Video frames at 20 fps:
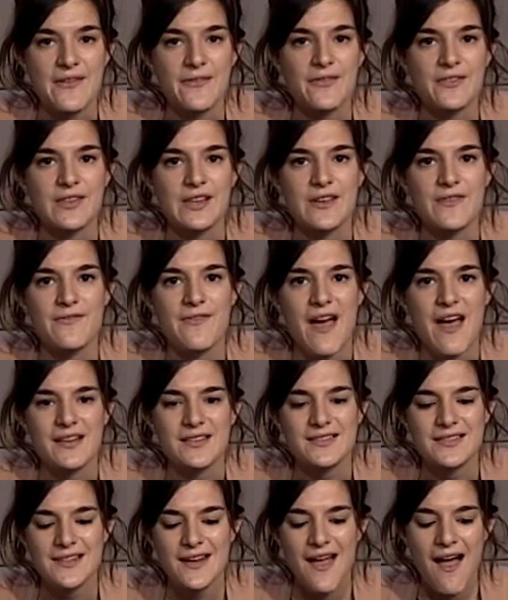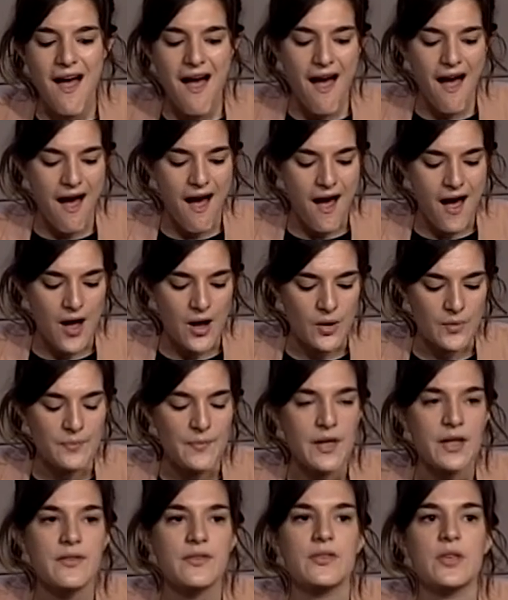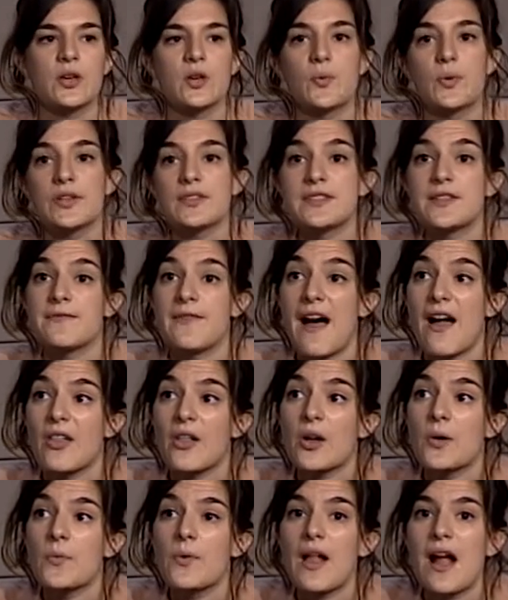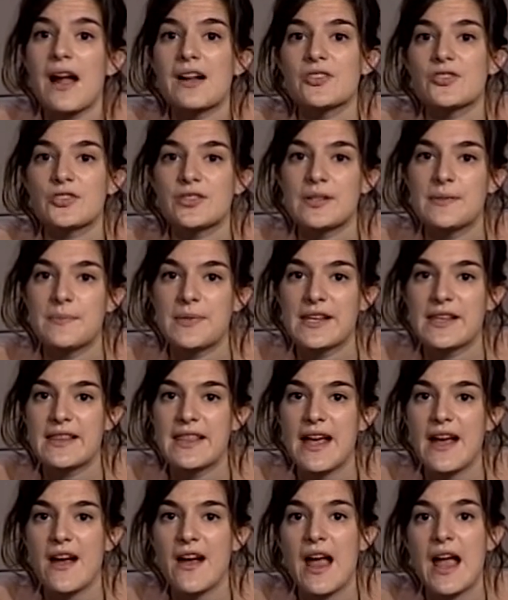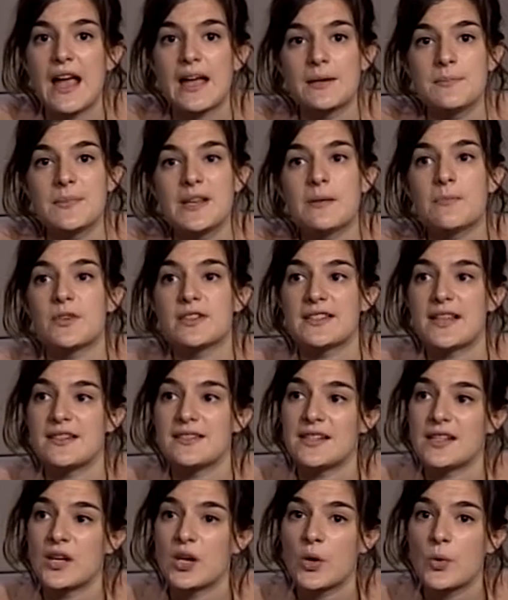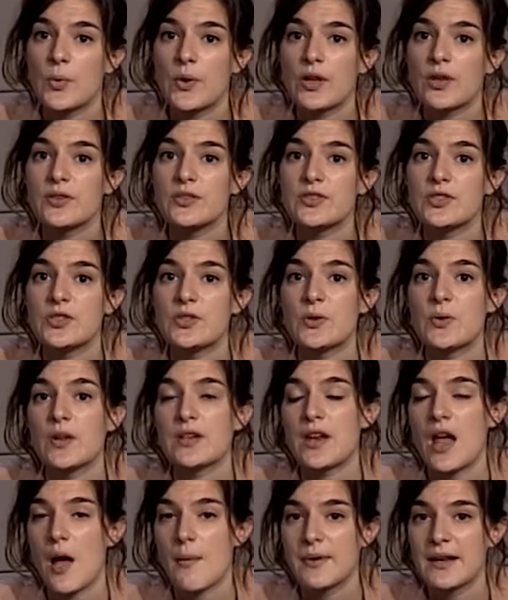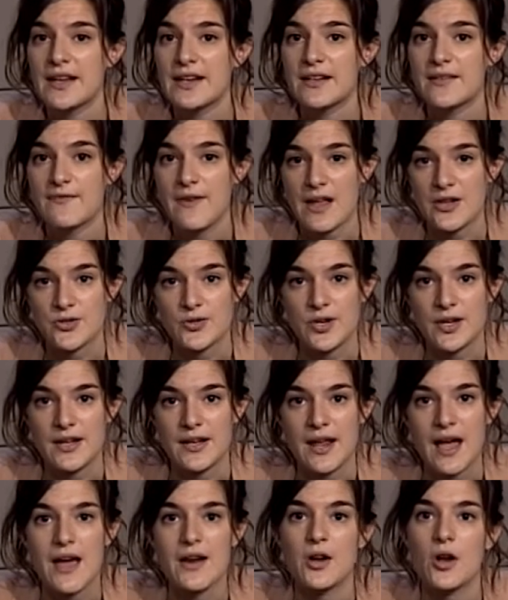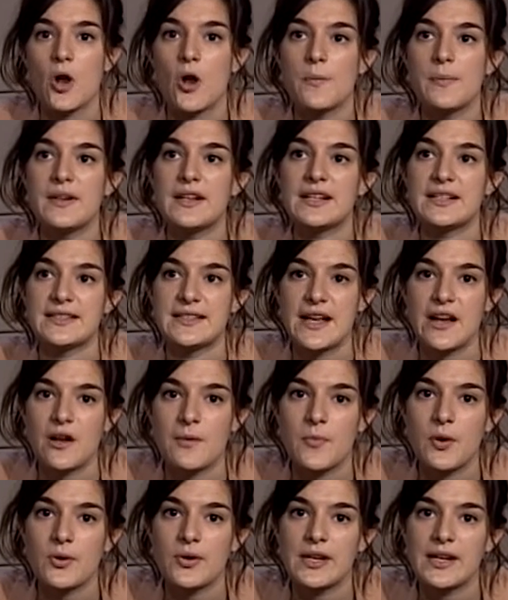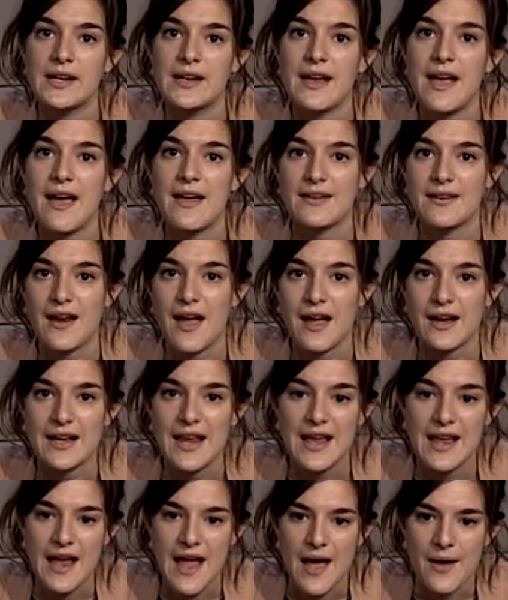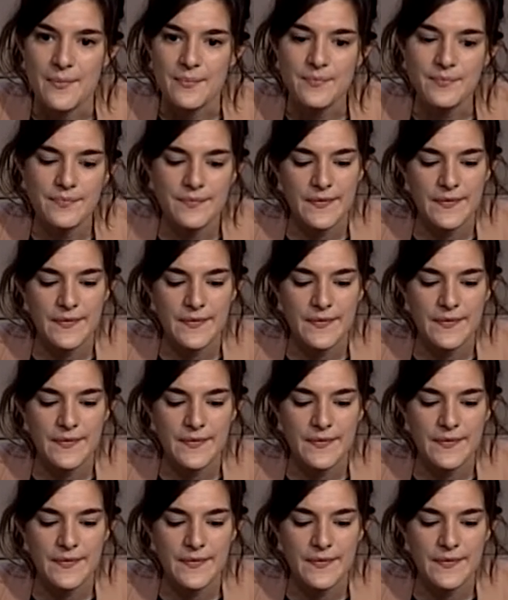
for the event. Um, the Quilts of Valor will actually be there and be presenting a quilt to a nominated veteran at our opening ceremony at 9 a.m.